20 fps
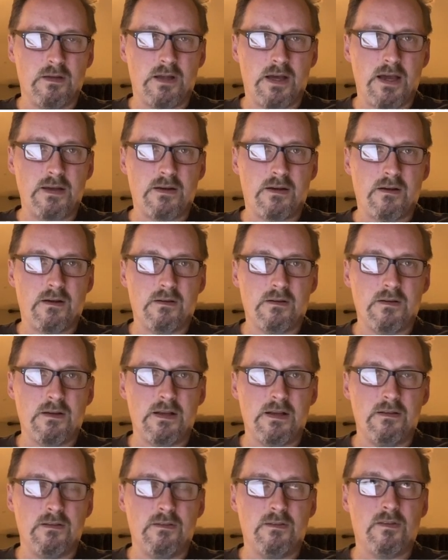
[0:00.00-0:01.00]
LiDAR
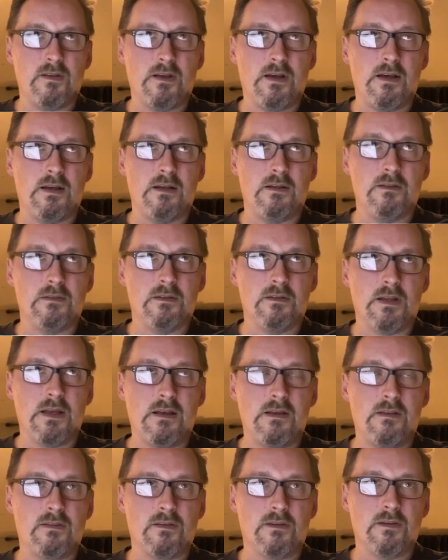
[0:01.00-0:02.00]
is
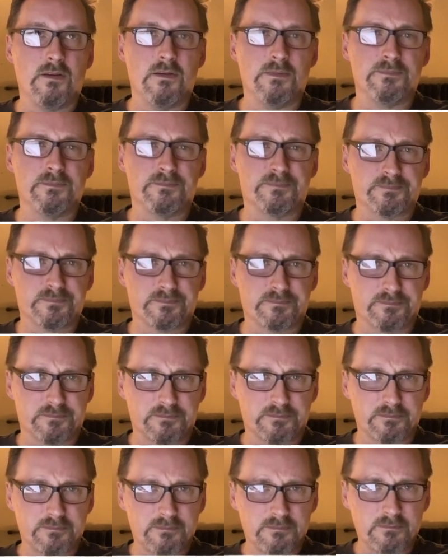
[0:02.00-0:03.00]
laser
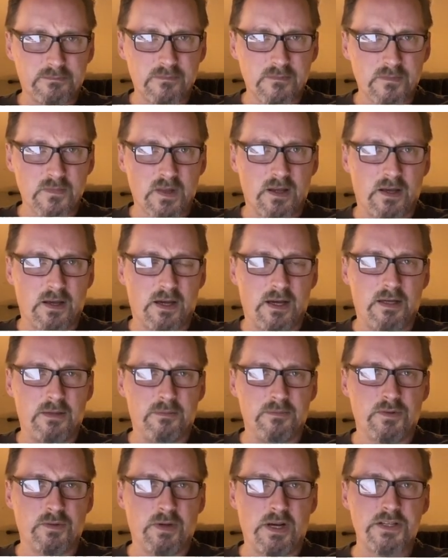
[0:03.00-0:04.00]

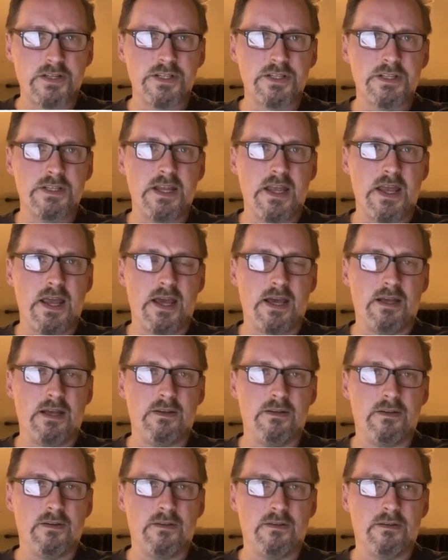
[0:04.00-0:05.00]
direction
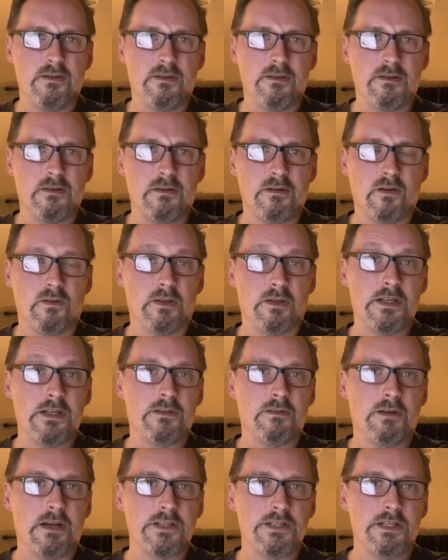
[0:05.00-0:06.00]
or light
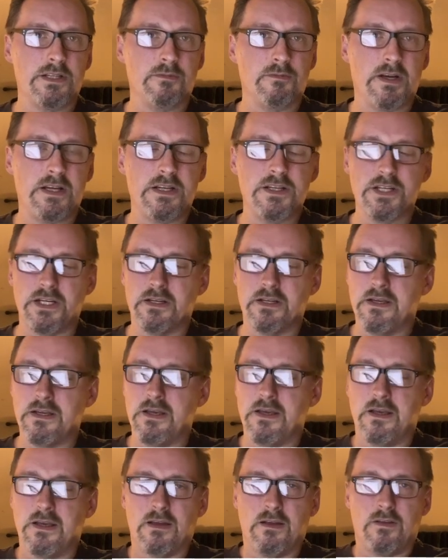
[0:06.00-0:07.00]
direction and ranging.
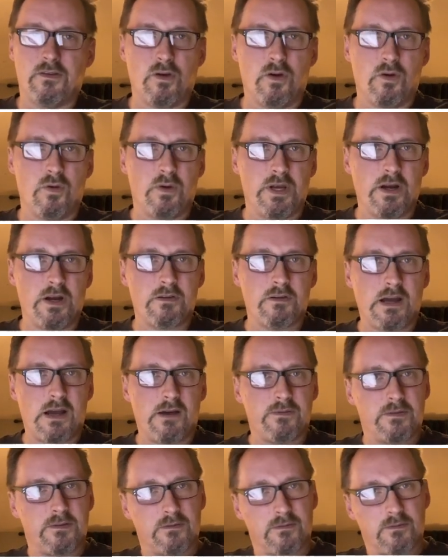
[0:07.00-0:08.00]
So when
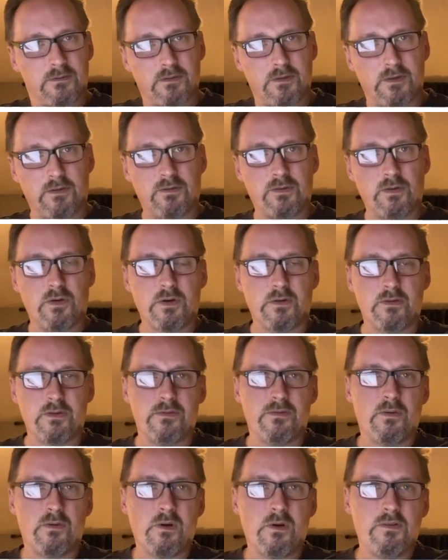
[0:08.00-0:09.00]
aircraft is flown over
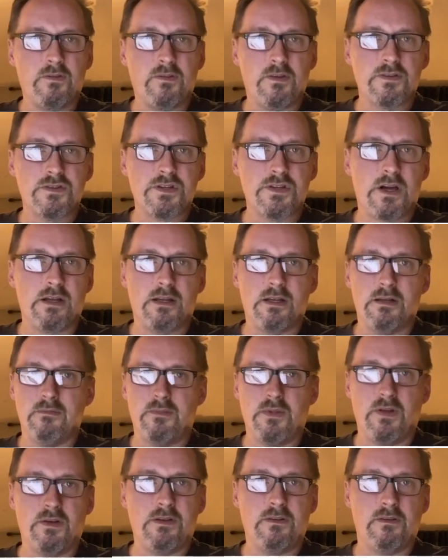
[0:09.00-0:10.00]
the forest, it's shot
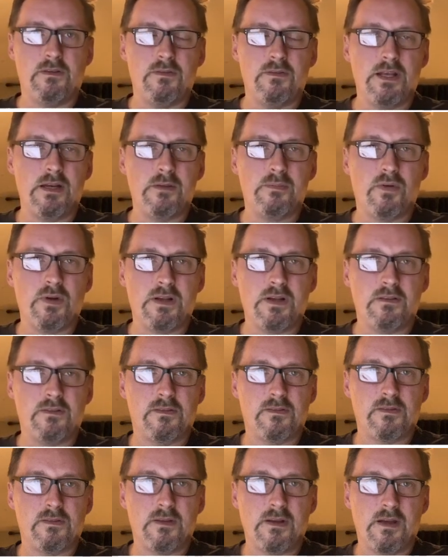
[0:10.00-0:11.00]
millions of data
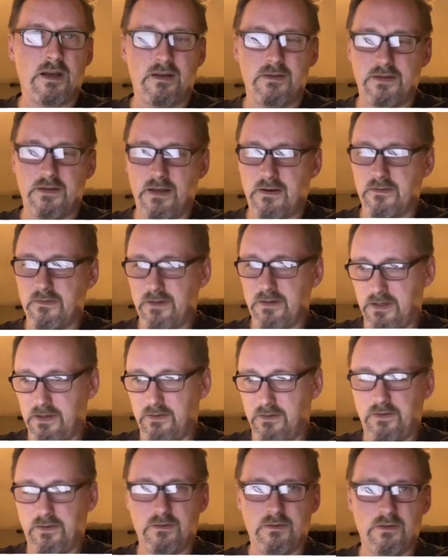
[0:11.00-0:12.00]
points down
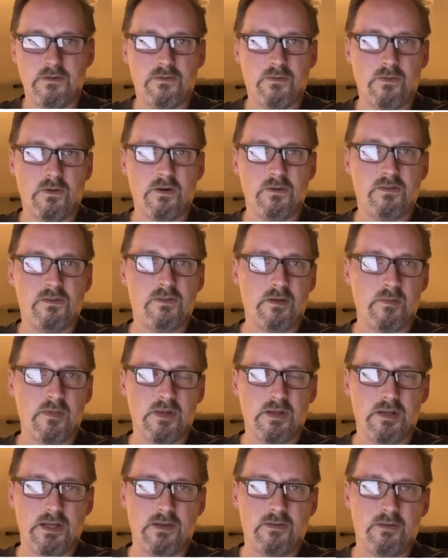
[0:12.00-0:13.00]
into the forest. Some
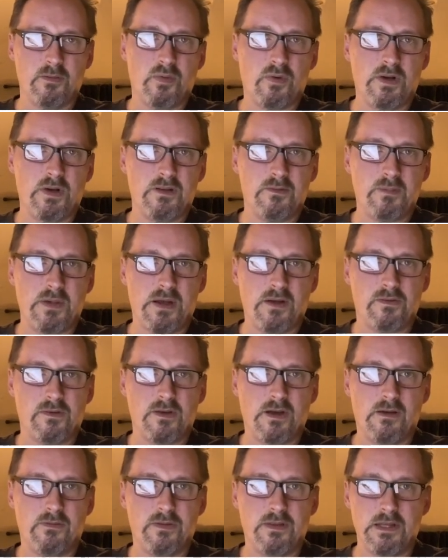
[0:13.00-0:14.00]
of the laser points bounce
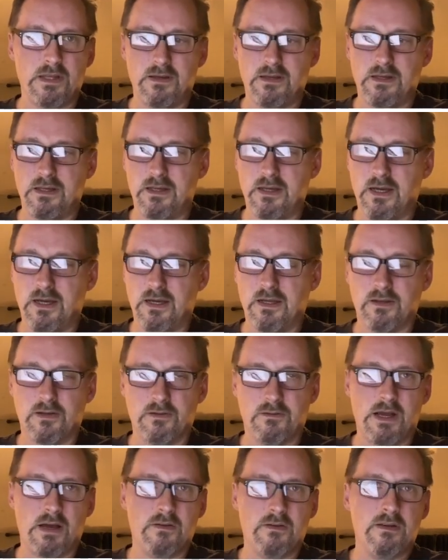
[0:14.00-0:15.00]
off the
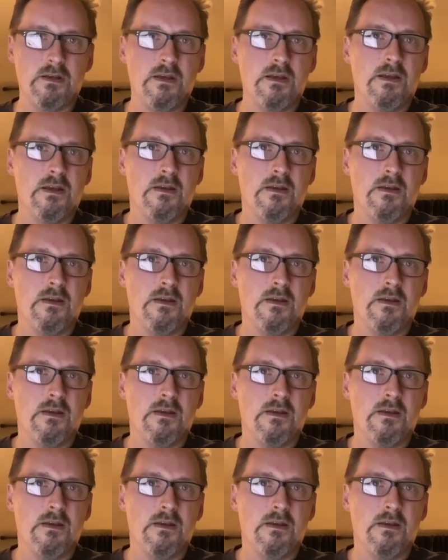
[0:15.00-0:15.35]
ground.